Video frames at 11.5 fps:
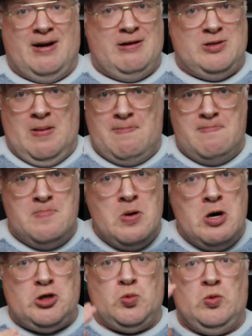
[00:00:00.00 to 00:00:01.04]
but this is a
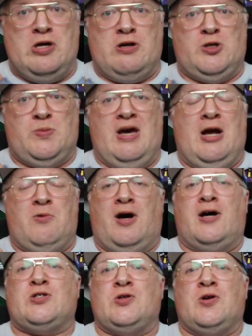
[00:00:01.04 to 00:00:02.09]
much weaker Spain
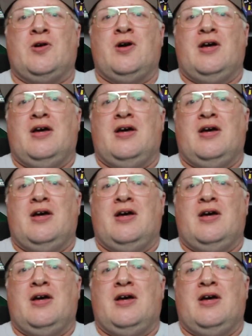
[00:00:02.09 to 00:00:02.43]
roster